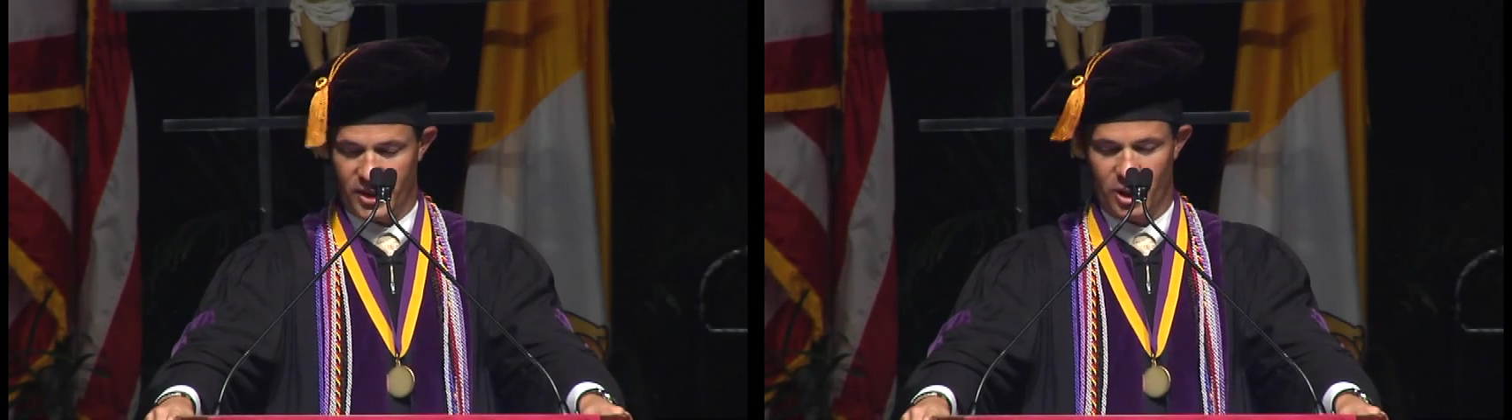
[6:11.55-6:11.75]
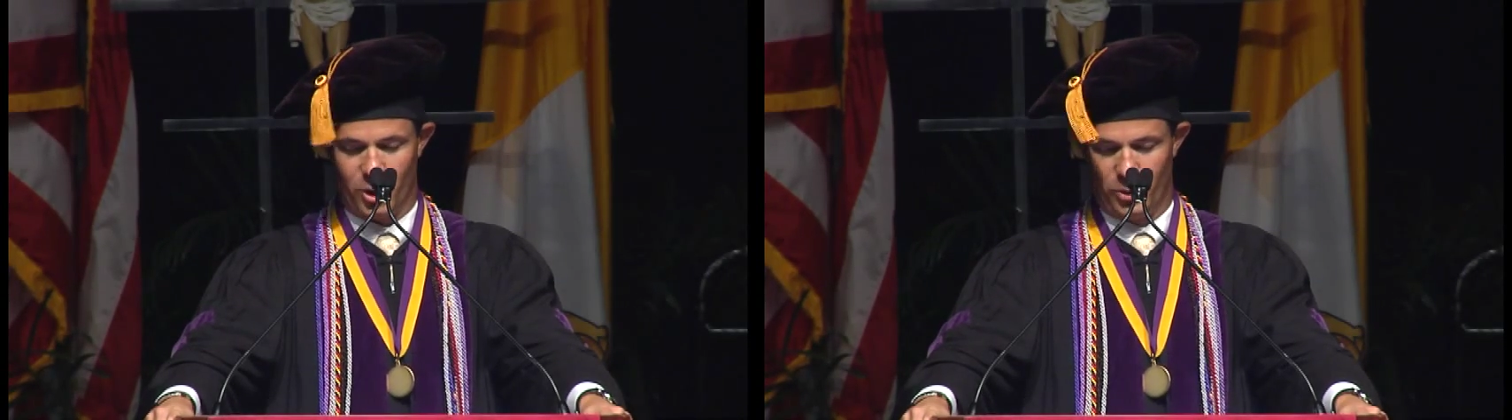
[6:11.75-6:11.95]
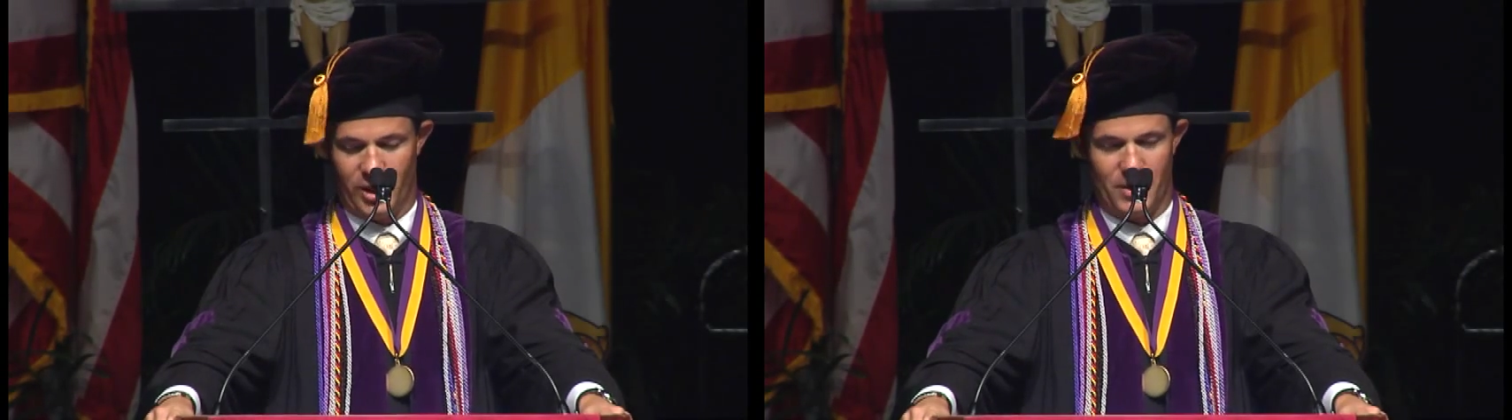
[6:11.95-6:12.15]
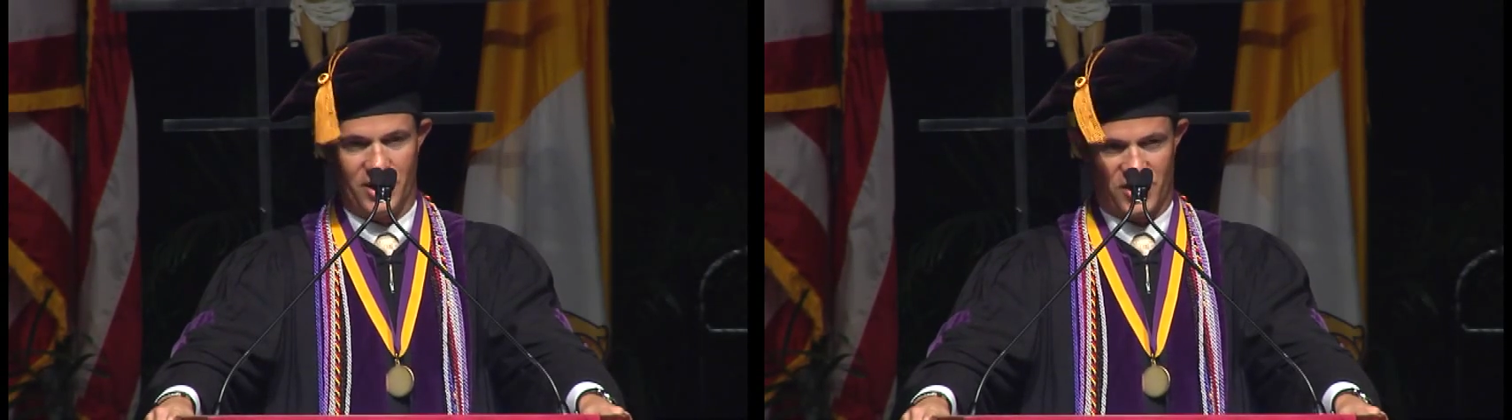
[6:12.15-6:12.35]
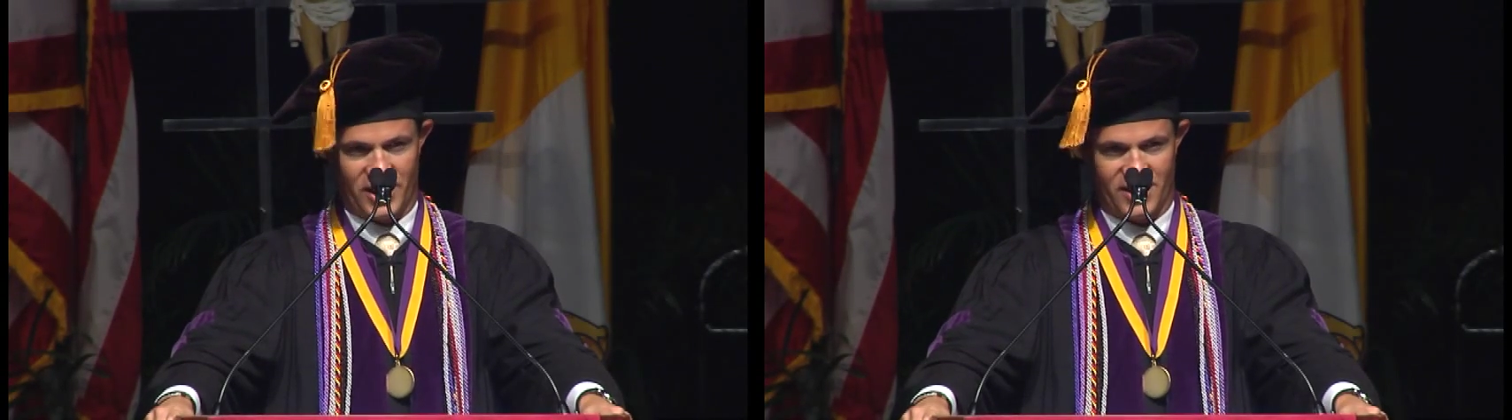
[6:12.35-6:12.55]
including my
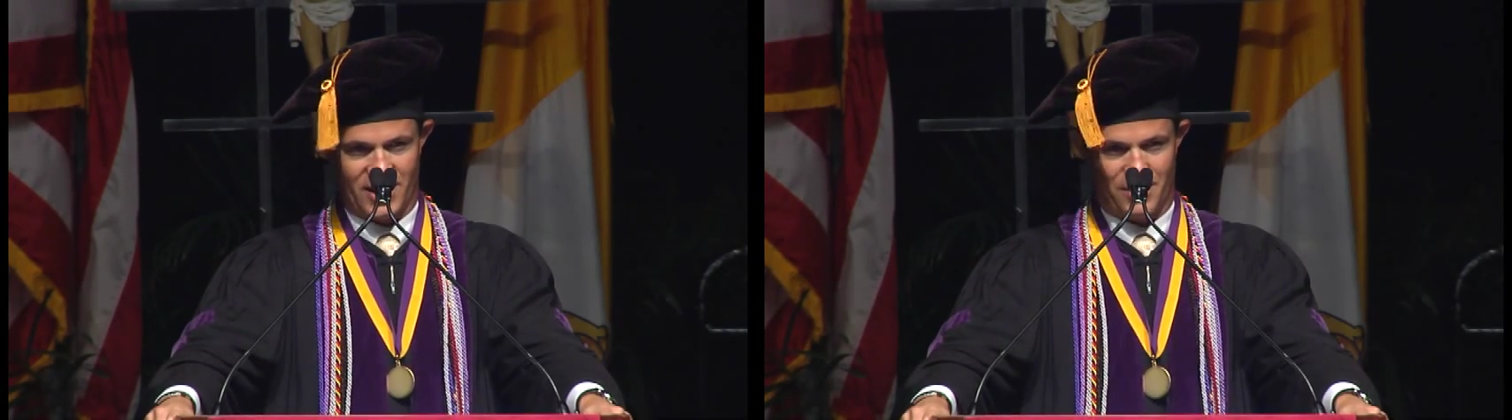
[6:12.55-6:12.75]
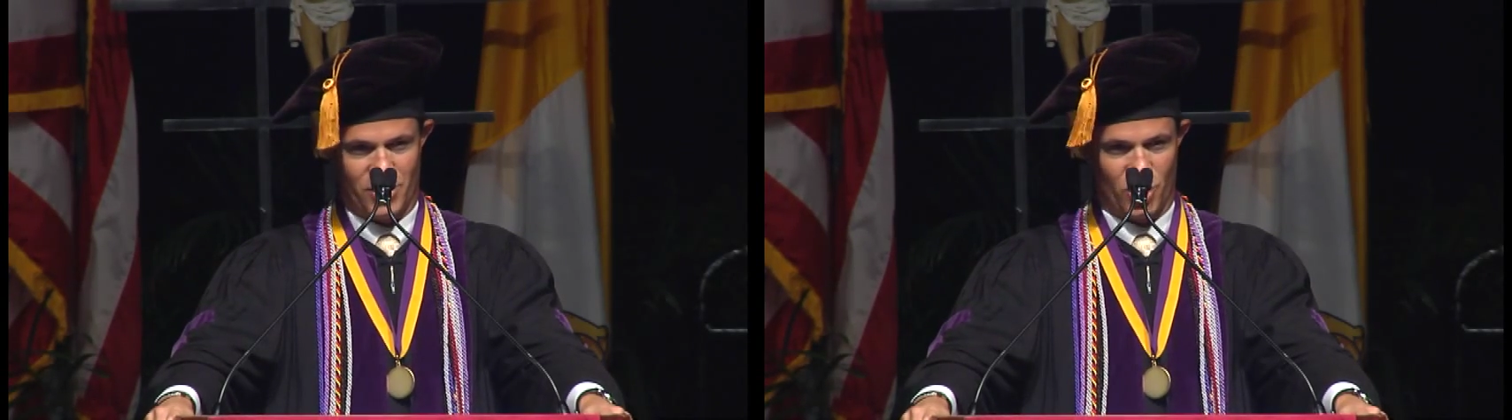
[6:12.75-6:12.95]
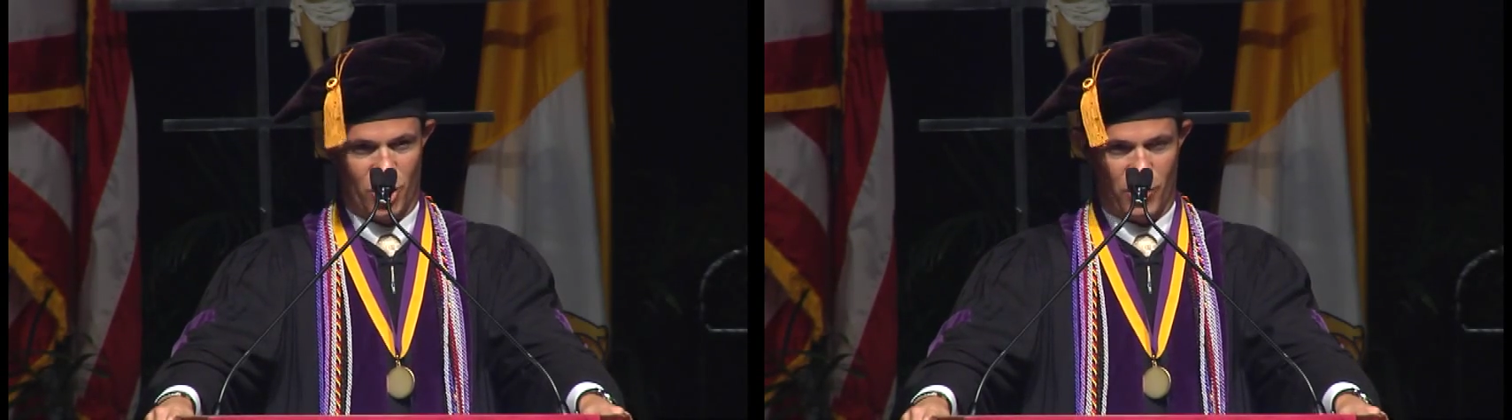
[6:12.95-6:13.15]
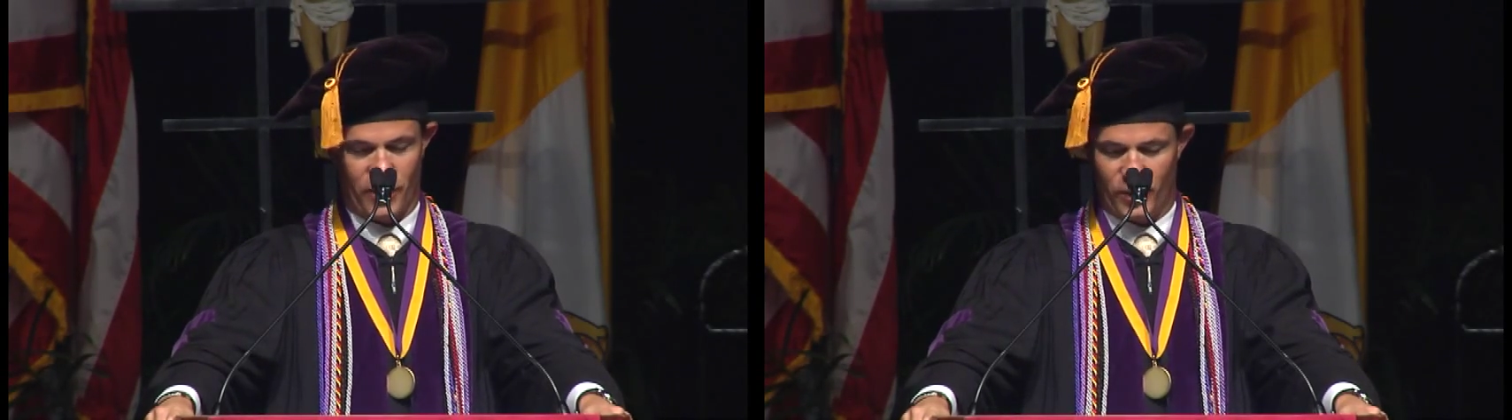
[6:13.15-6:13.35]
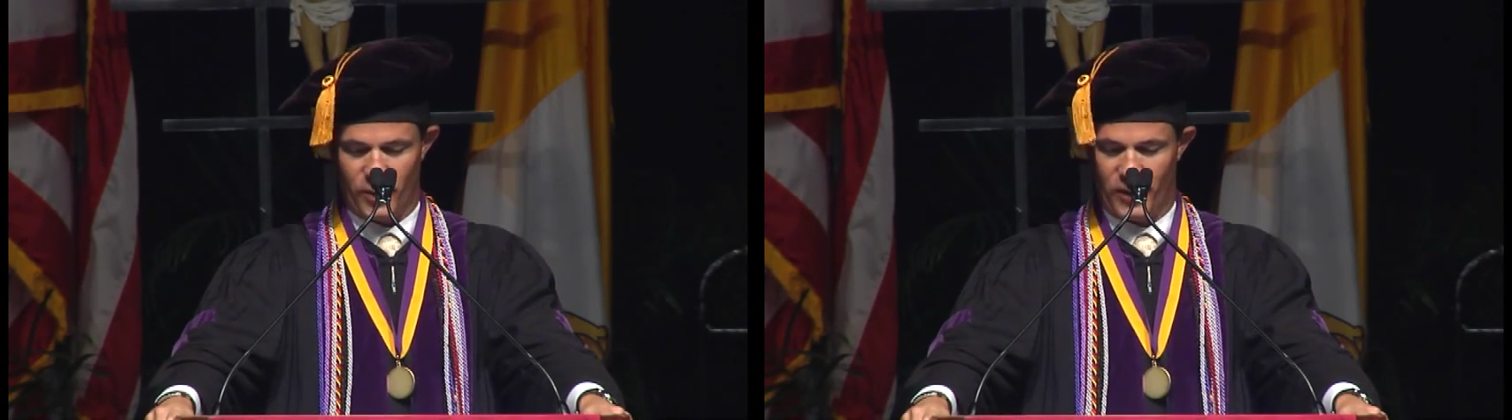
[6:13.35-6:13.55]
St. Thomas Law
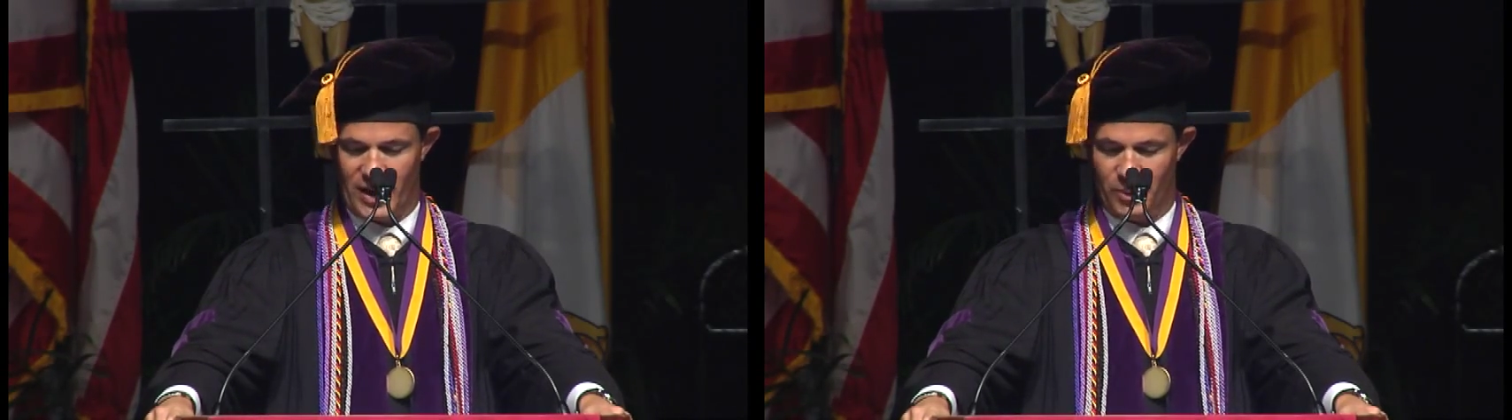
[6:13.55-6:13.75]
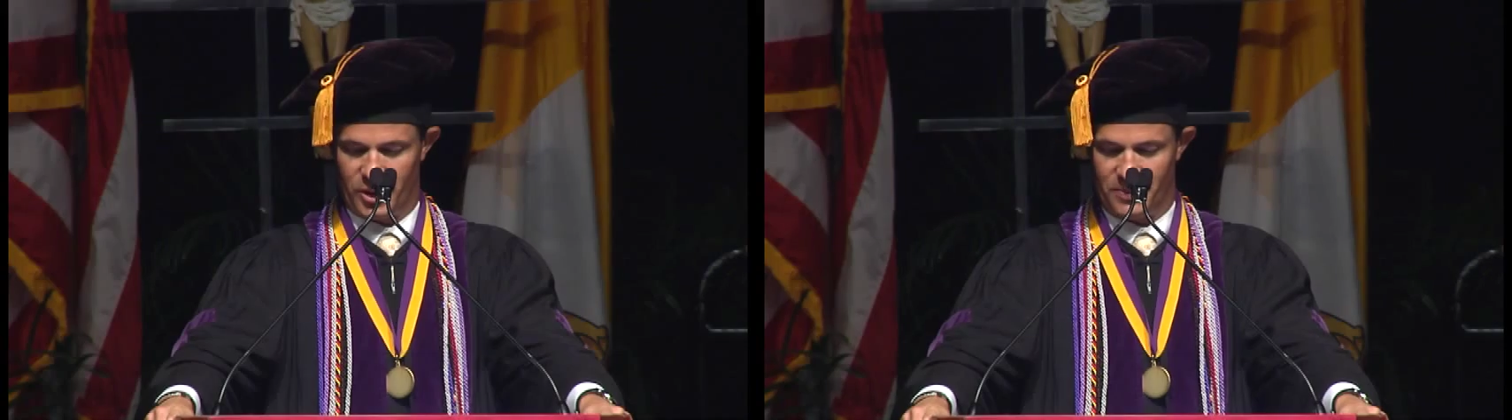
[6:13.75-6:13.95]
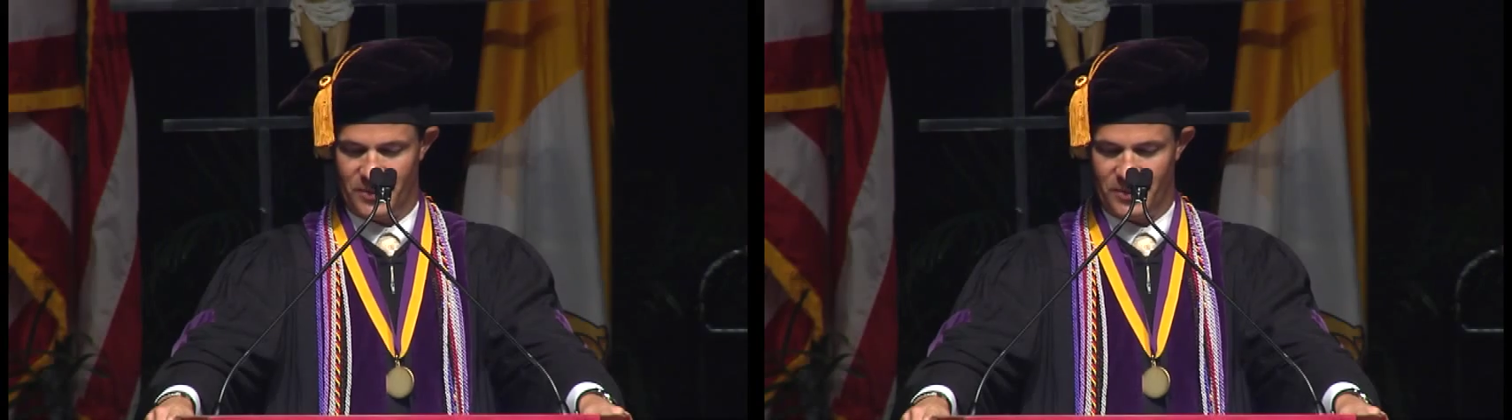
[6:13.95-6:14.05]
Review family,